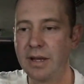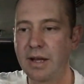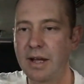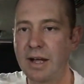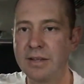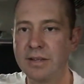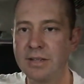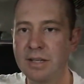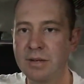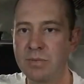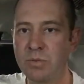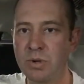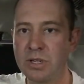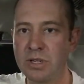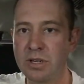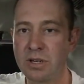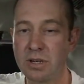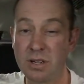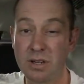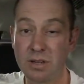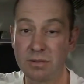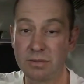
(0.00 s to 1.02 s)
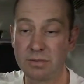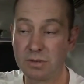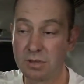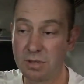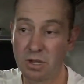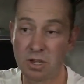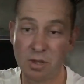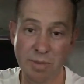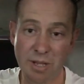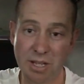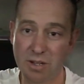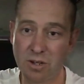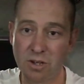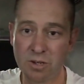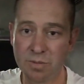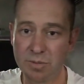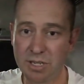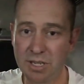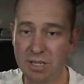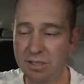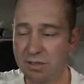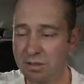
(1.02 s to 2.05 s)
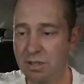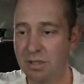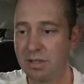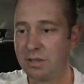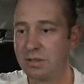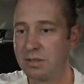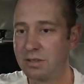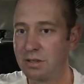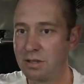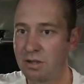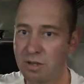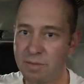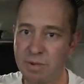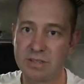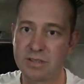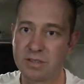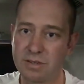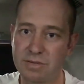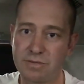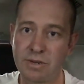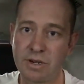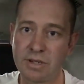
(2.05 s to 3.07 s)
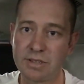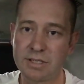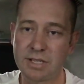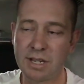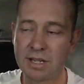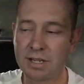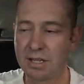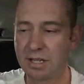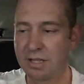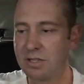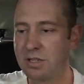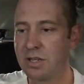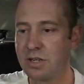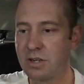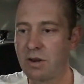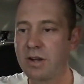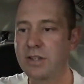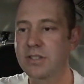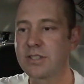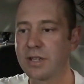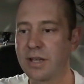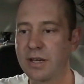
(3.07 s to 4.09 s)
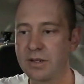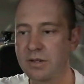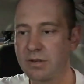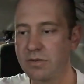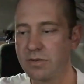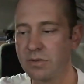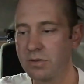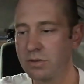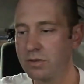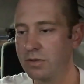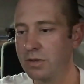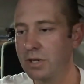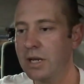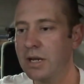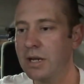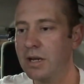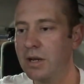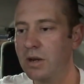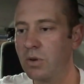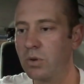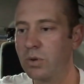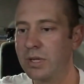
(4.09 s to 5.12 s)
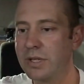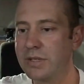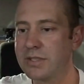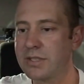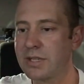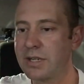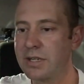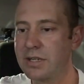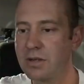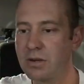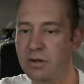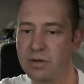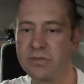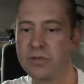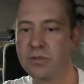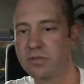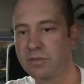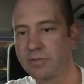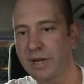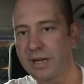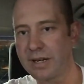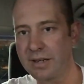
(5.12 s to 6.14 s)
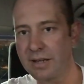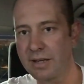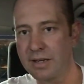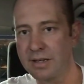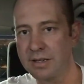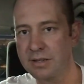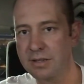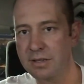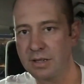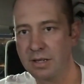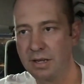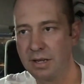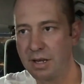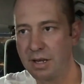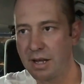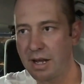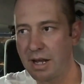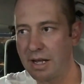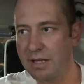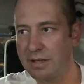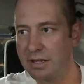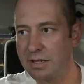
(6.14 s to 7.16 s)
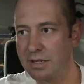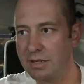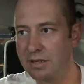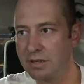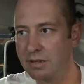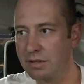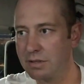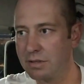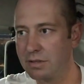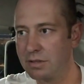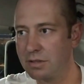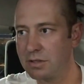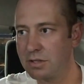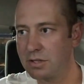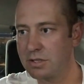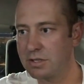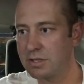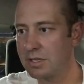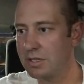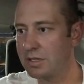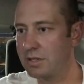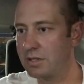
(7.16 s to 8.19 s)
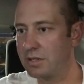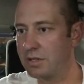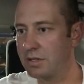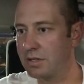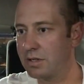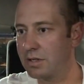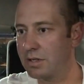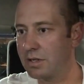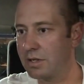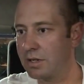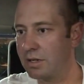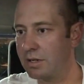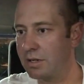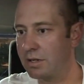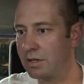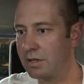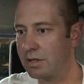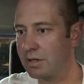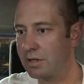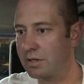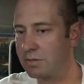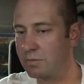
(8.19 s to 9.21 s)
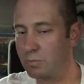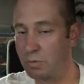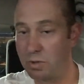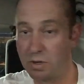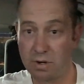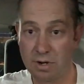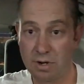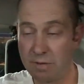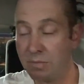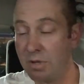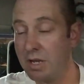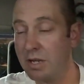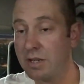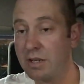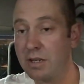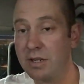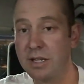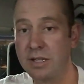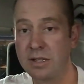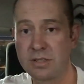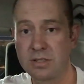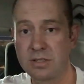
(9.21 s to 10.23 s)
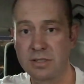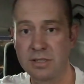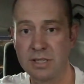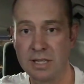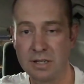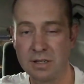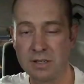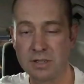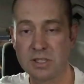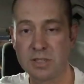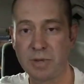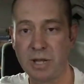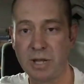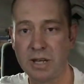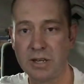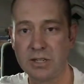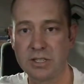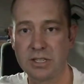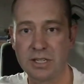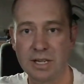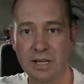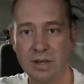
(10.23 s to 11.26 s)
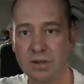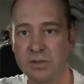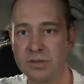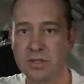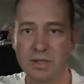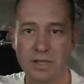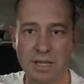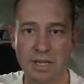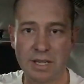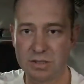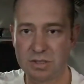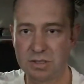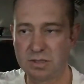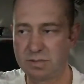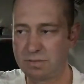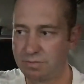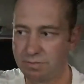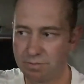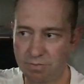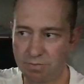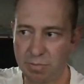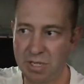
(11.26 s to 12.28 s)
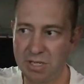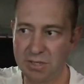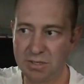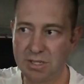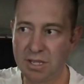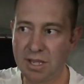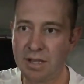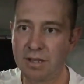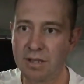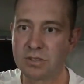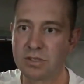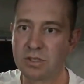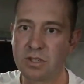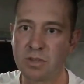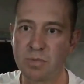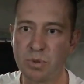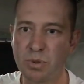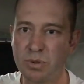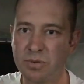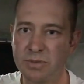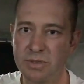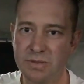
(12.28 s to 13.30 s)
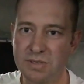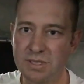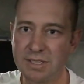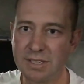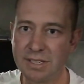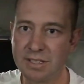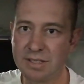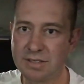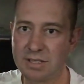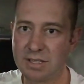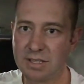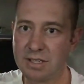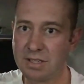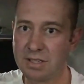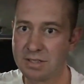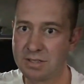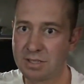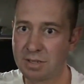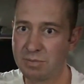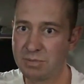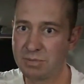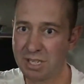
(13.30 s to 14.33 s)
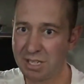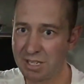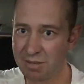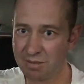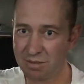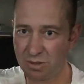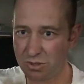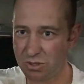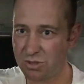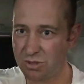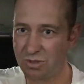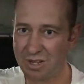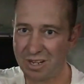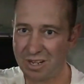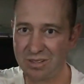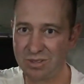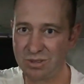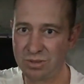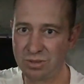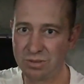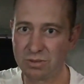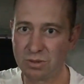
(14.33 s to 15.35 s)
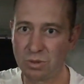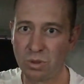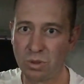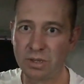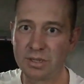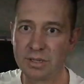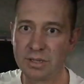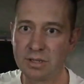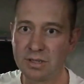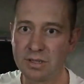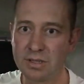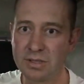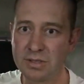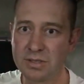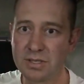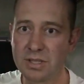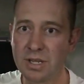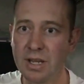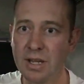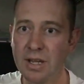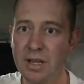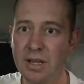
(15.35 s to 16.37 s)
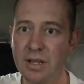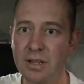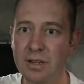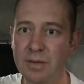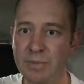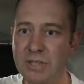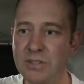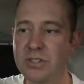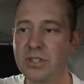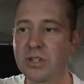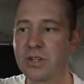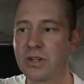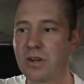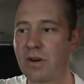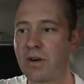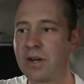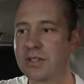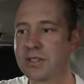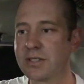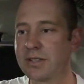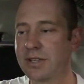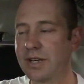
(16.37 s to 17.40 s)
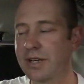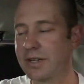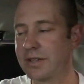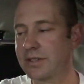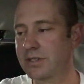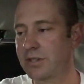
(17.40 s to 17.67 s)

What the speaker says: And then when you're going to go back home again, you go back to the front tank, and you can isolate your fuel. Or let's say you got fuel from Adelaide, and then you just needed where I am, you needed a splash to get onto the next big town, so you put 50 litres in the sub tank. Not sure how good quality it is. It means you can isolate it.